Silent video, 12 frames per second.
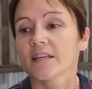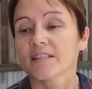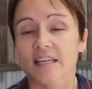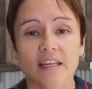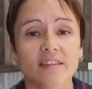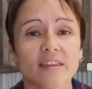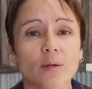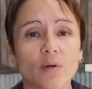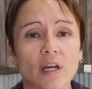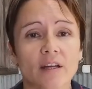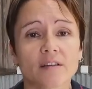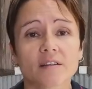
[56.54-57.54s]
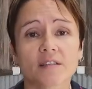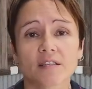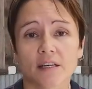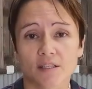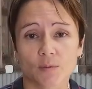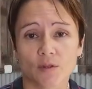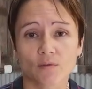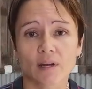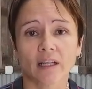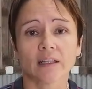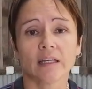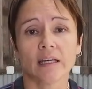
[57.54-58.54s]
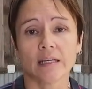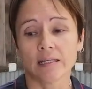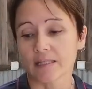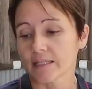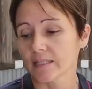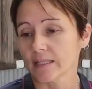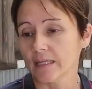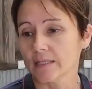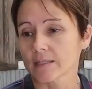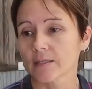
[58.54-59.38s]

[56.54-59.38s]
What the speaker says: Second thing we're going to discuss with the Rally is its